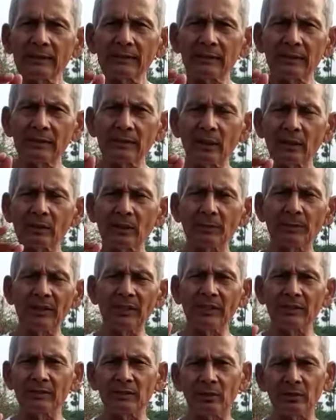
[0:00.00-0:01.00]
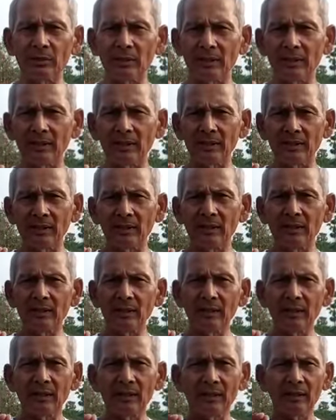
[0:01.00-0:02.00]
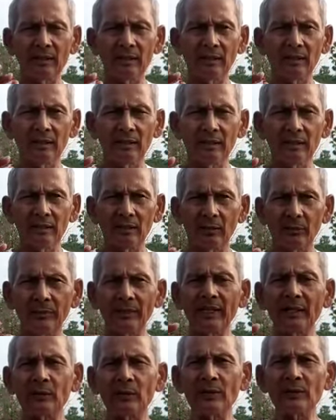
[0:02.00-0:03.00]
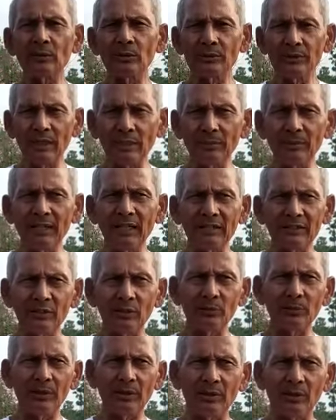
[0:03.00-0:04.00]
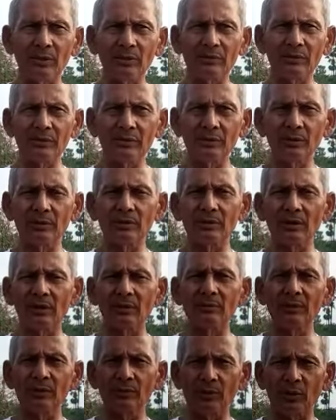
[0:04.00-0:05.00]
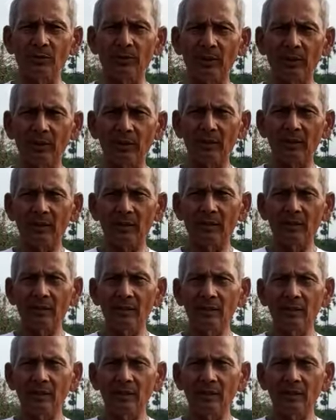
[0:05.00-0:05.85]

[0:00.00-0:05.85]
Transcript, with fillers: that uh, Dr. B.K. Chaudhary, we are going to terminate you because your term is over